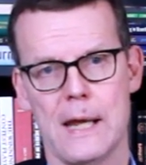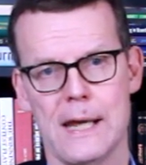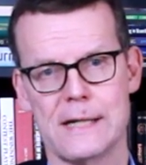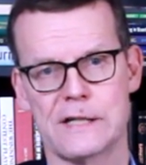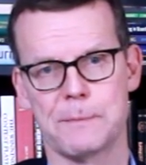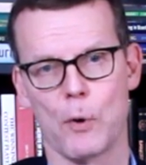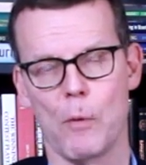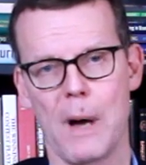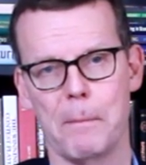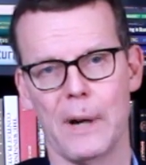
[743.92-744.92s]
is
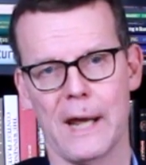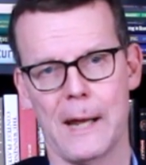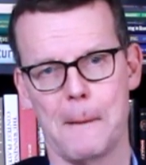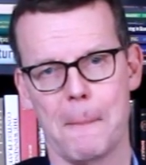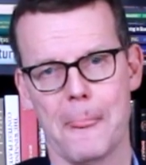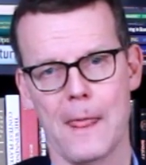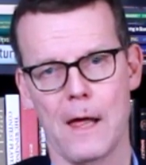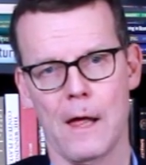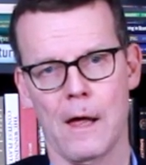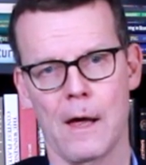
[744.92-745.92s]
probably
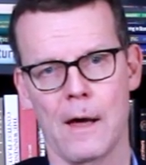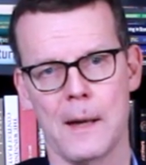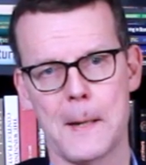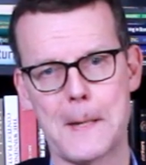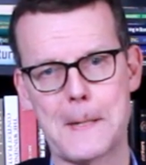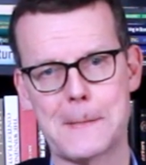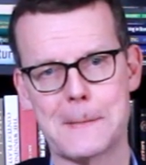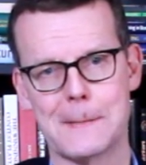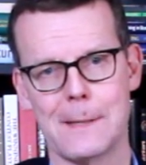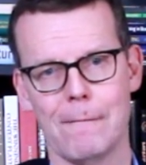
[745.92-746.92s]

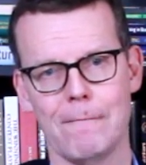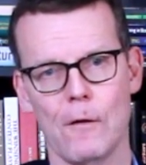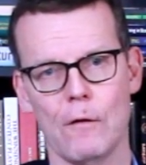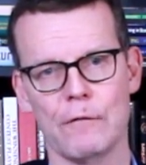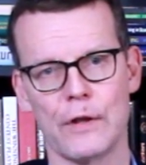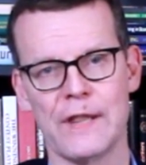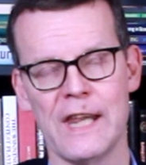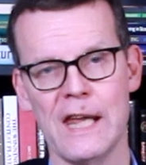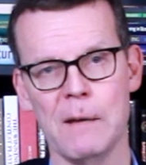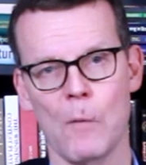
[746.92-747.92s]
the
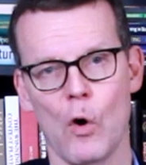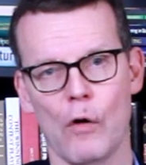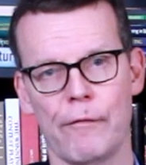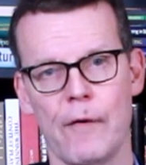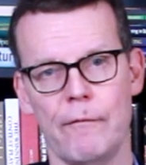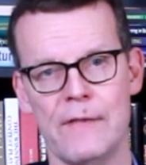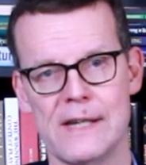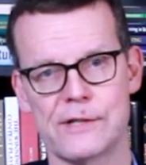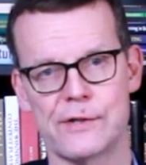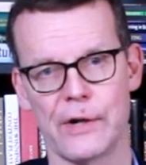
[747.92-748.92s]
team of
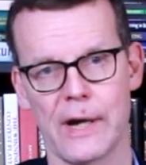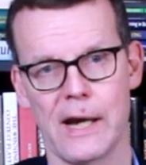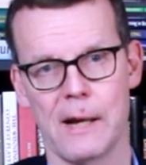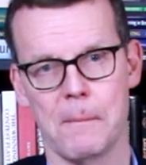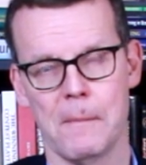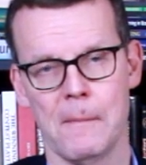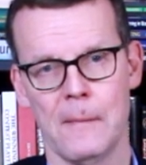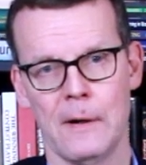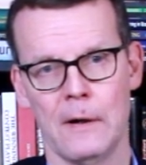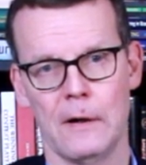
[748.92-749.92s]
these three
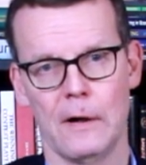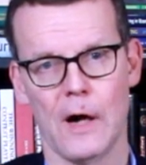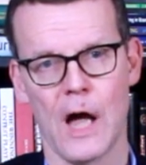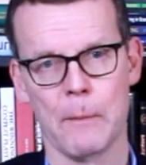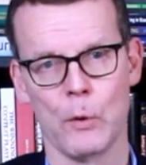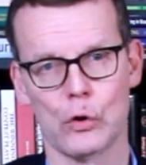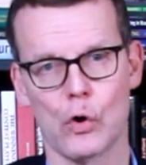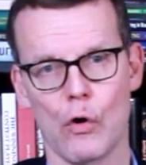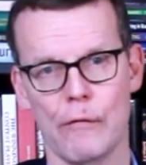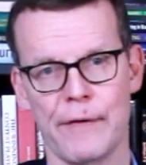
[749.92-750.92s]
I'm not
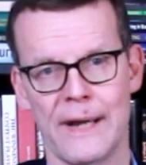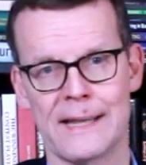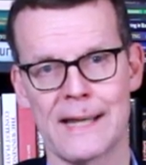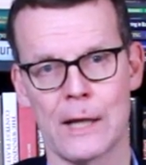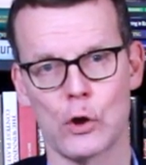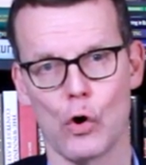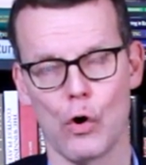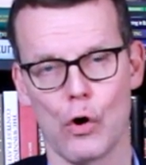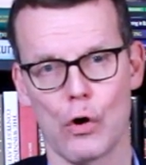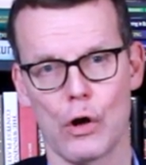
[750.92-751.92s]
confident at
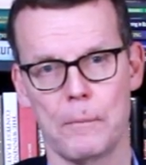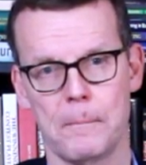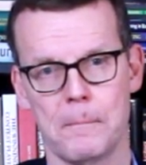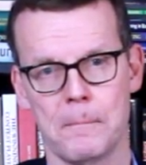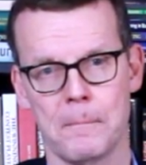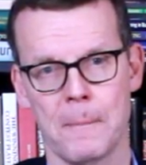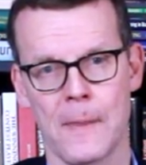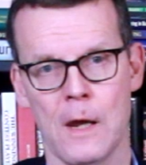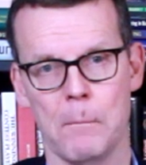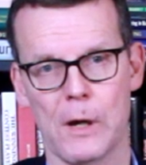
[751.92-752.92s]
all,
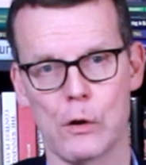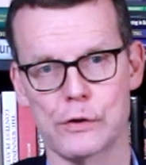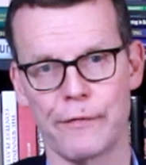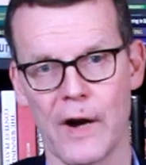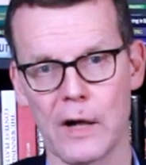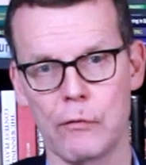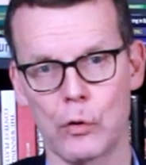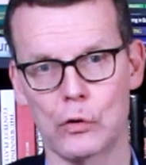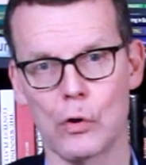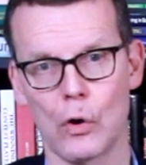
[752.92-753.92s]
because
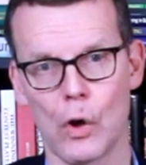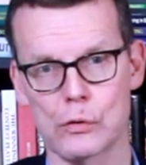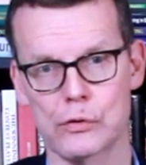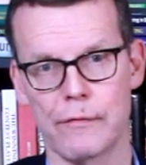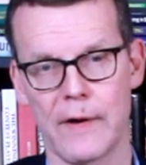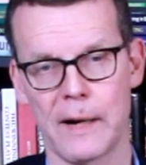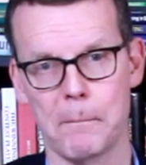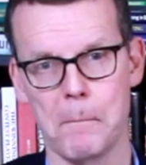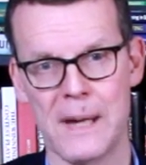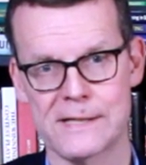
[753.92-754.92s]
Frankfurt lost
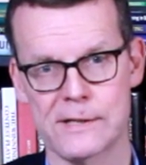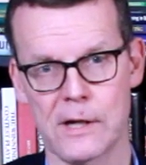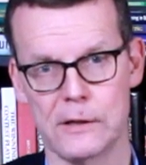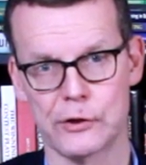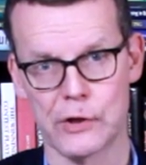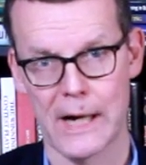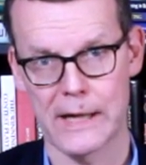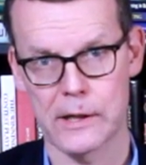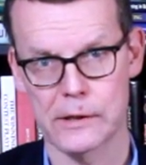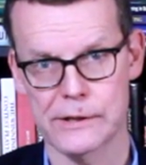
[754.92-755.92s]
their best
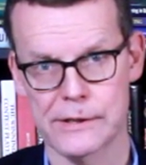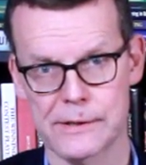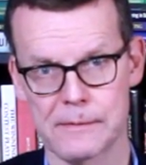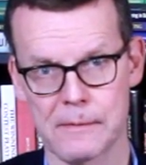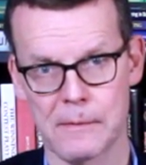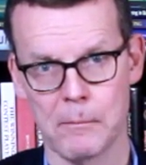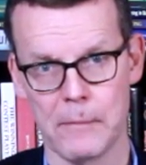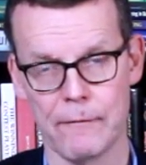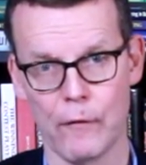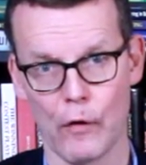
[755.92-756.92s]
strikers
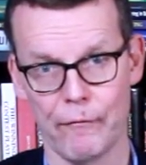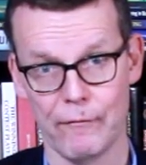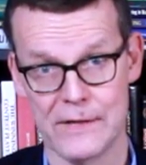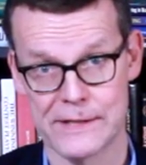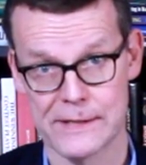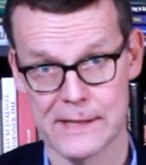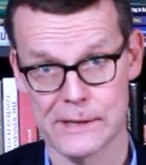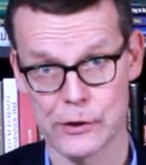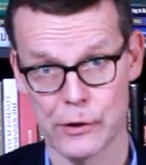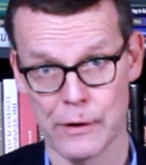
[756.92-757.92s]
before this
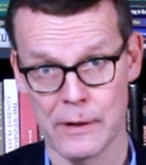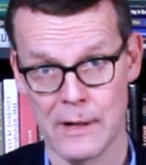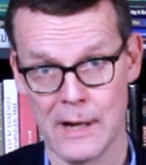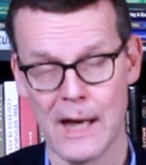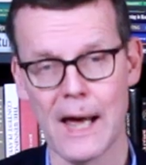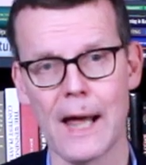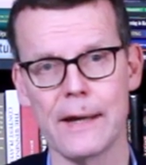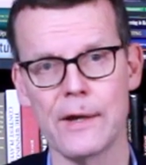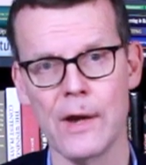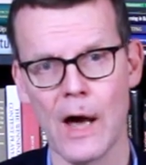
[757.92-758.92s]
season,
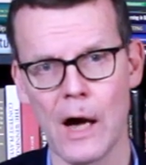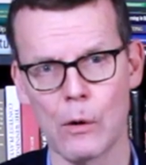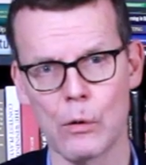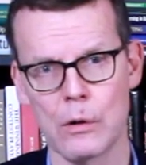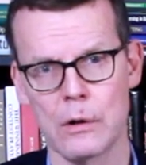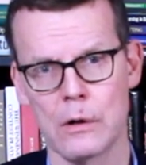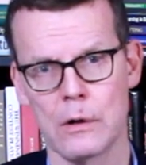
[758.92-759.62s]
and now